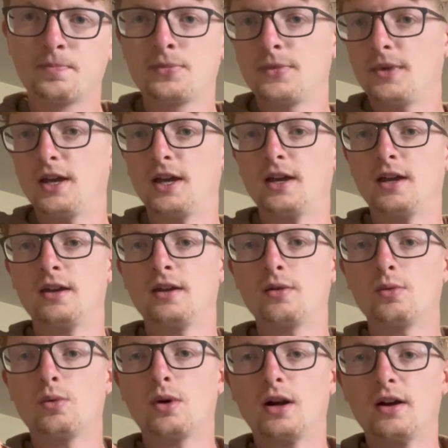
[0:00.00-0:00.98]
And
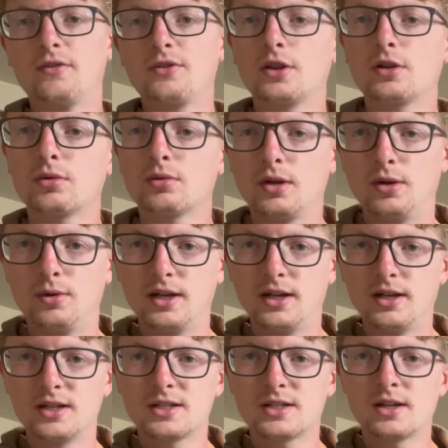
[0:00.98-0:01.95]
wherever the root
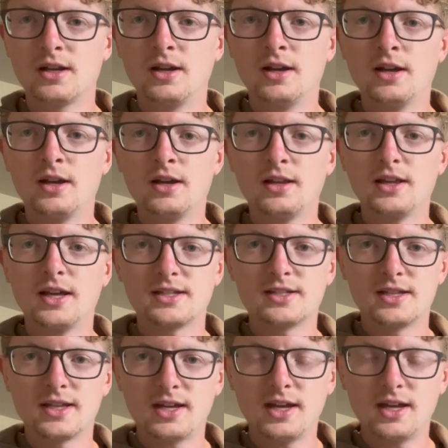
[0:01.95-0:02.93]
is, that's
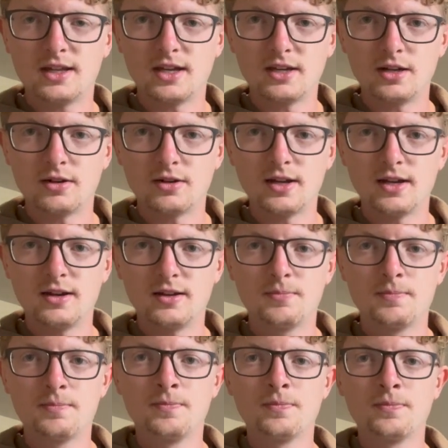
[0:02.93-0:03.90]
the key that you're in.
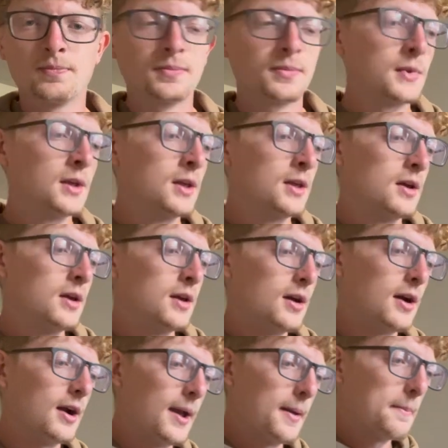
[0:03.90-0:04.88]

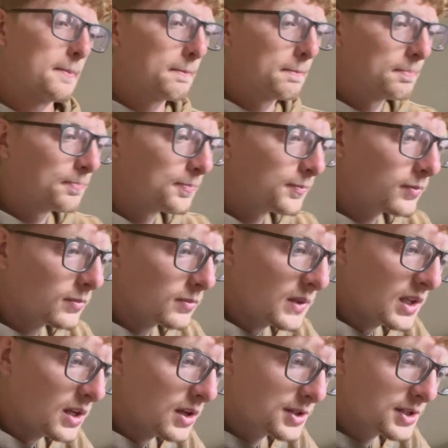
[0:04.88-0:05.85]
All right.
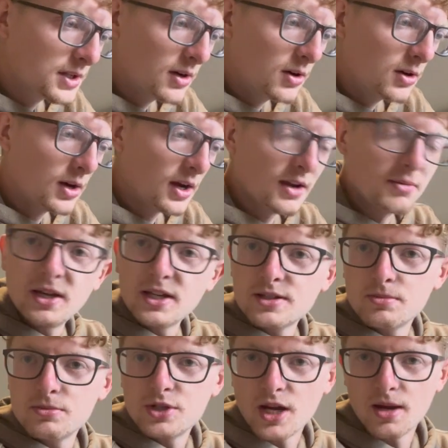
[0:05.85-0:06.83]
So I made
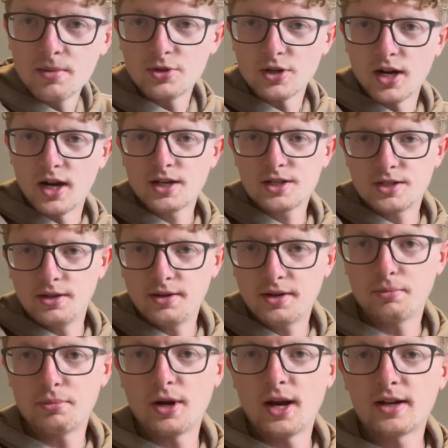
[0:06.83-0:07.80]
some jam tracks so you
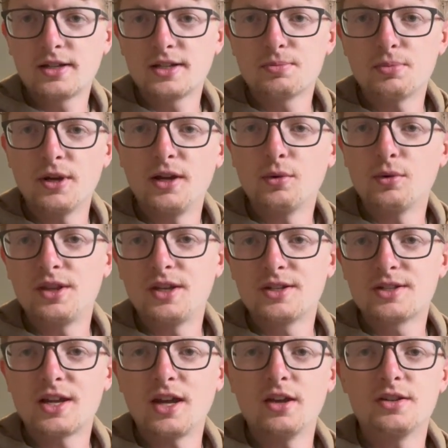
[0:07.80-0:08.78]
can practice playing with these
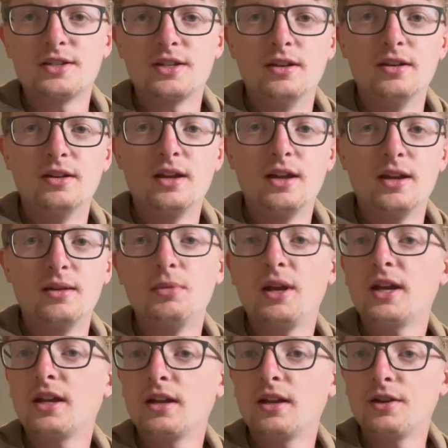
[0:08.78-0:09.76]
scales and
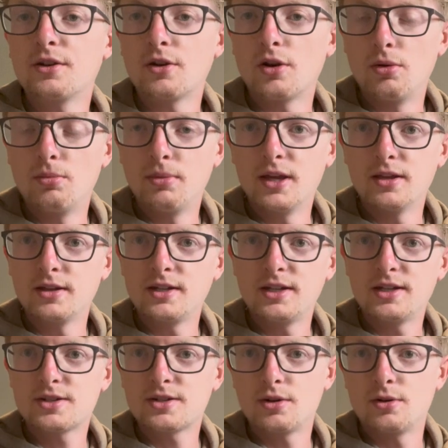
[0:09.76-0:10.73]
making your own
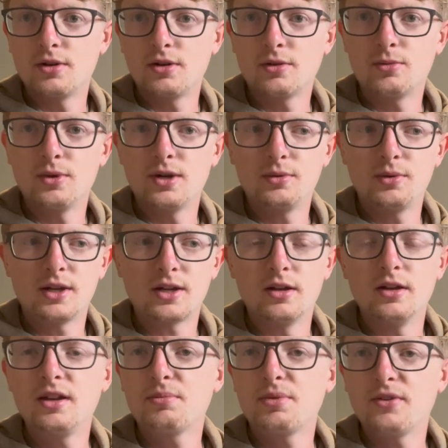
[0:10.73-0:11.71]
melodies, or what we
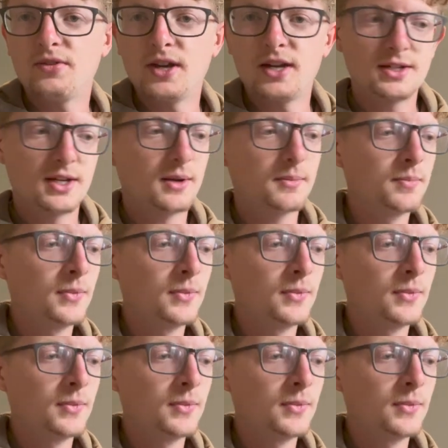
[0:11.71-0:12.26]
call improvising.